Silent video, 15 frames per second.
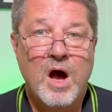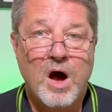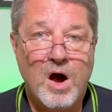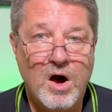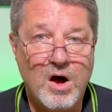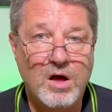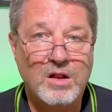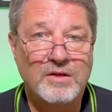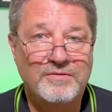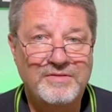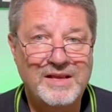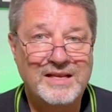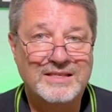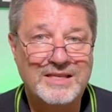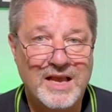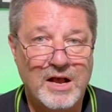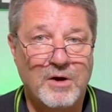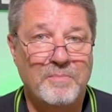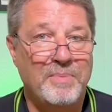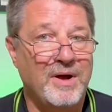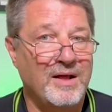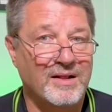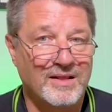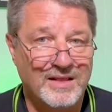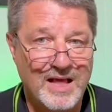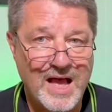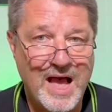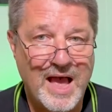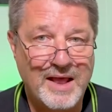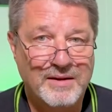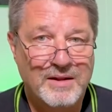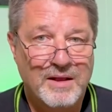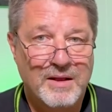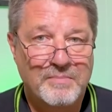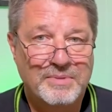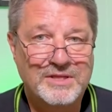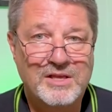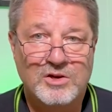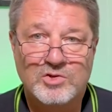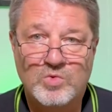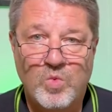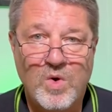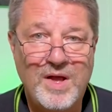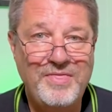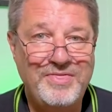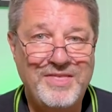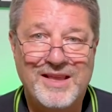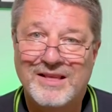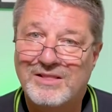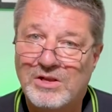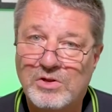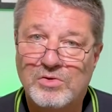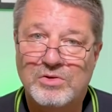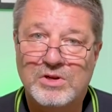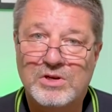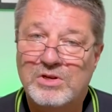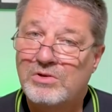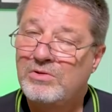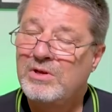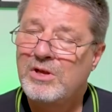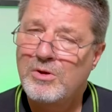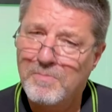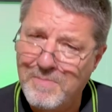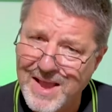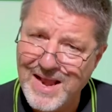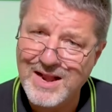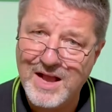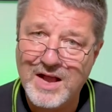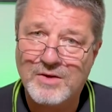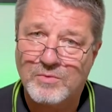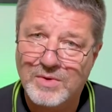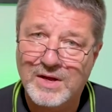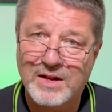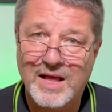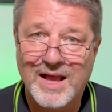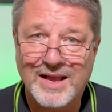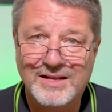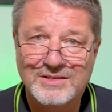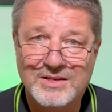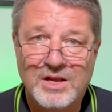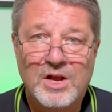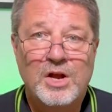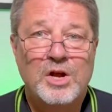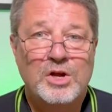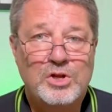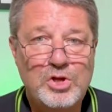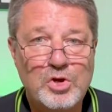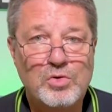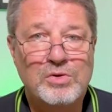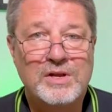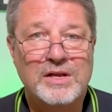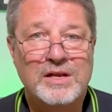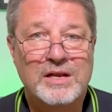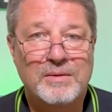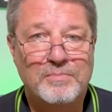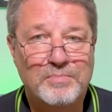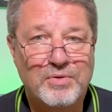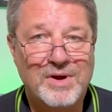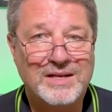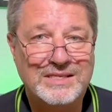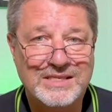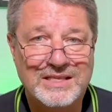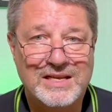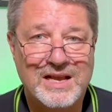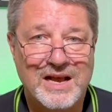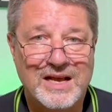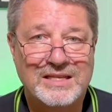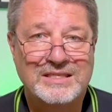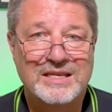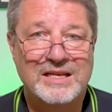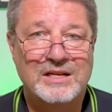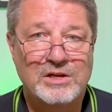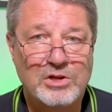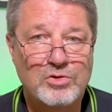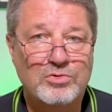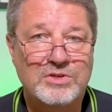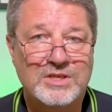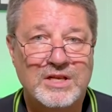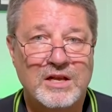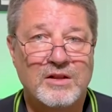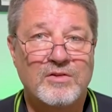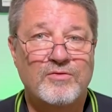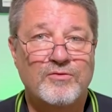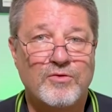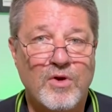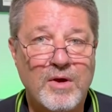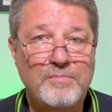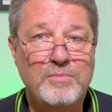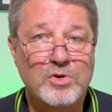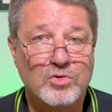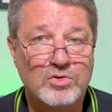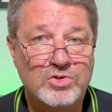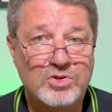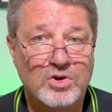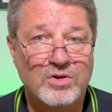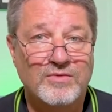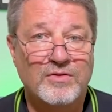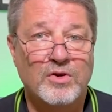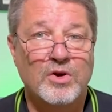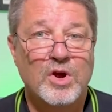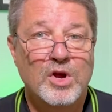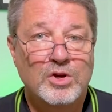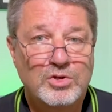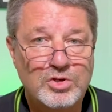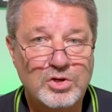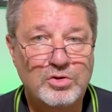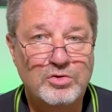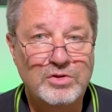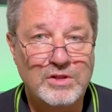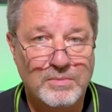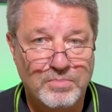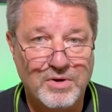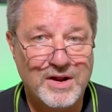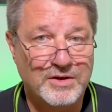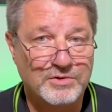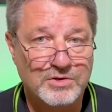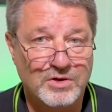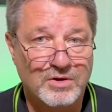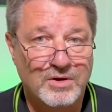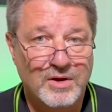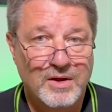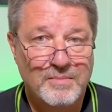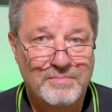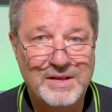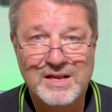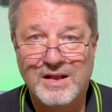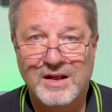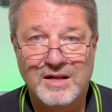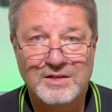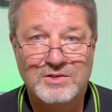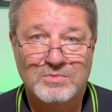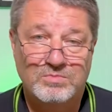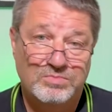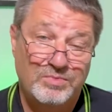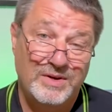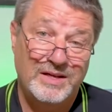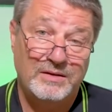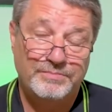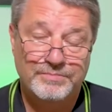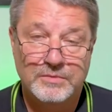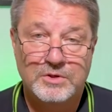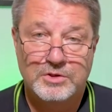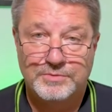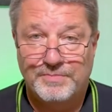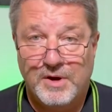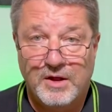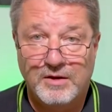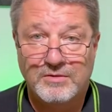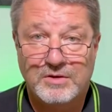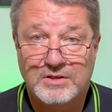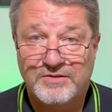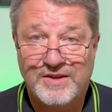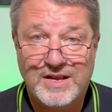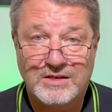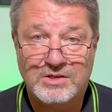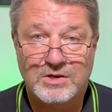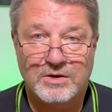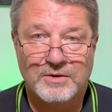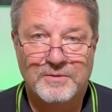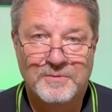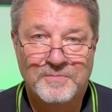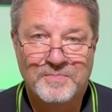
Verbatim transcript: All of these help a lot, but there's one thing that you can do that you may not realize. You can compress the content you send from your server to the browser because, well, smaller is faster.